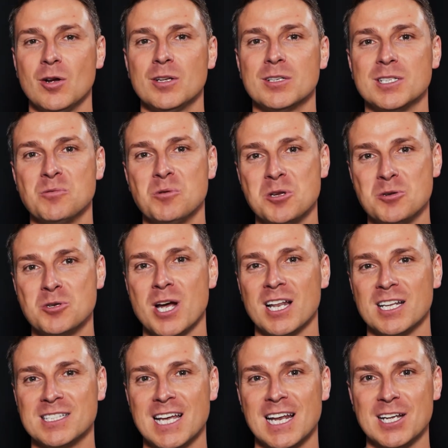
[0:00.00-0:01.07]
See, when you
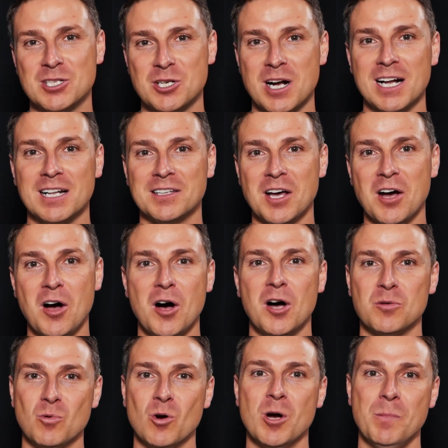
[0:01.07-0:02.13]
tell a child that
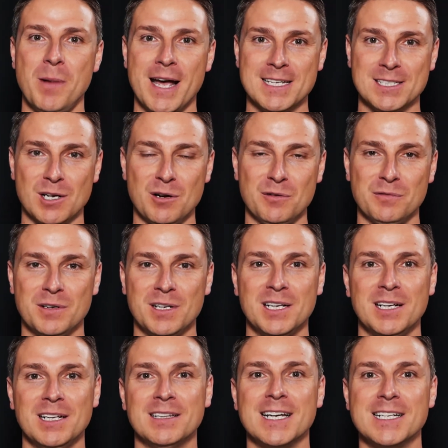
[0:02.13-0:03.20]
hard work pays off,
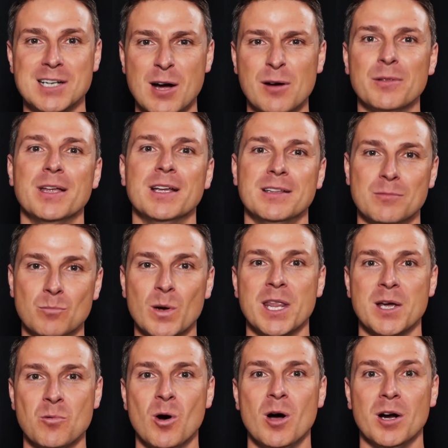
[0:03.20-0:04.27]
they know that when
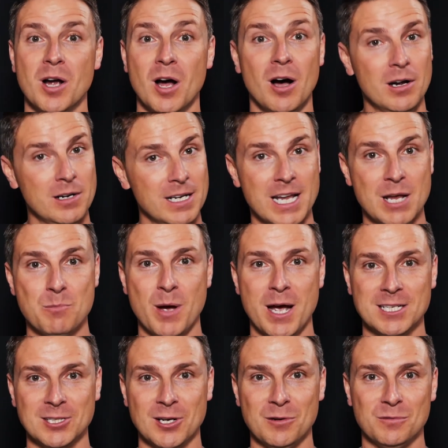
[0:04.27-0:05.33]
they work hard, it
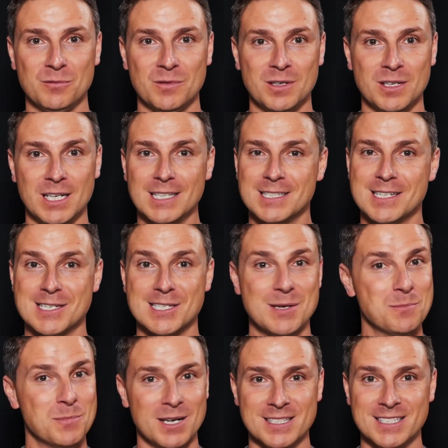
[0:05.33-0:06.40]
pays off. It's as
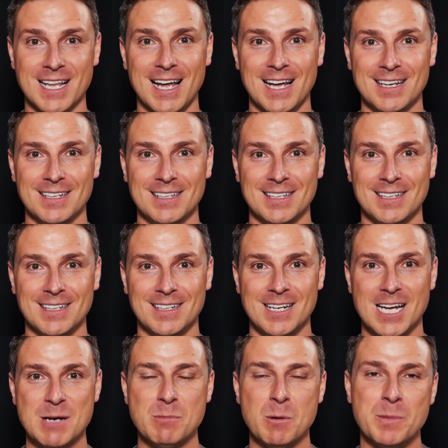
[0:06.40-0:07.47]
simple as that.
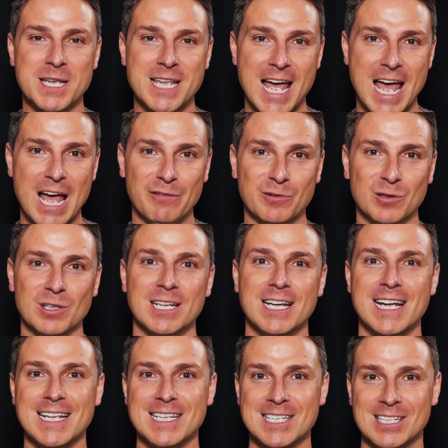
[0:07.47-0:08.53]
But be careful,
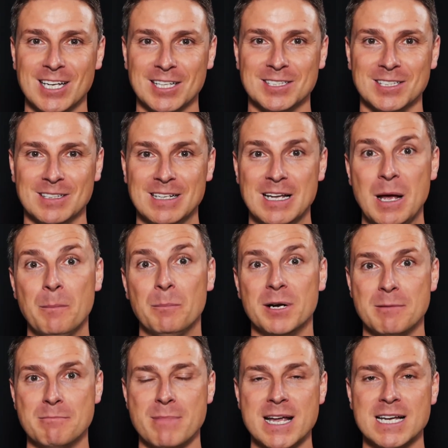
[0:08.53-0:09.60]
it's subtle, but
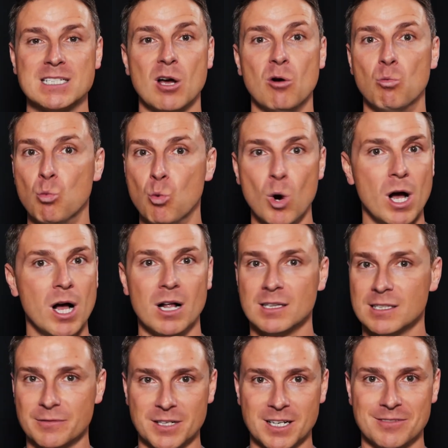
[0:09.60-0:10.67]
it makes a
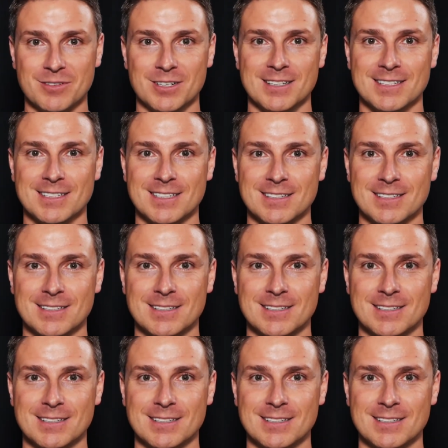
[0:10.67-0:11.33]
world of difference.